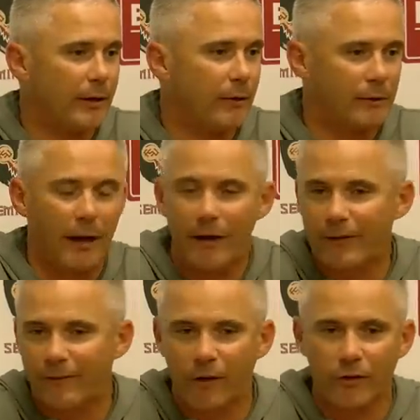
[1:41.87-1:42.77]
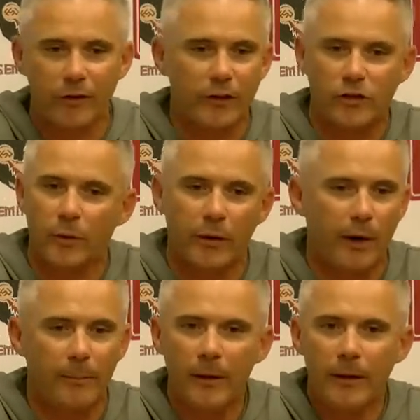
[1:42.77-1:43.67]
A lot of adversity that showed
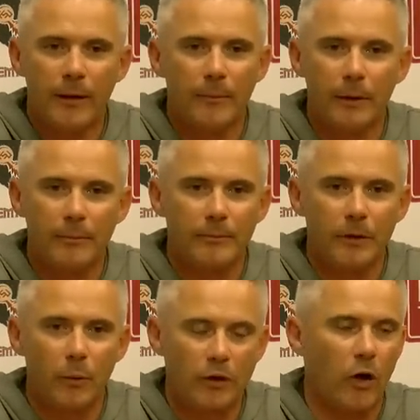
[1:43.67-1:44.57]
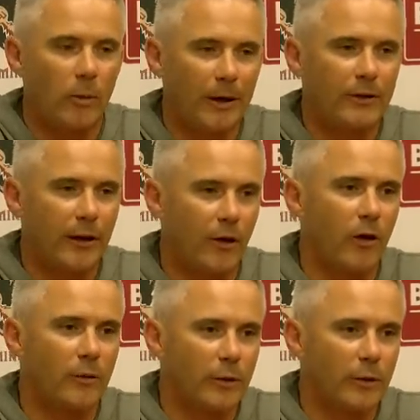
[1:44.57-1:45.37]
up, but you know we talk about that heart.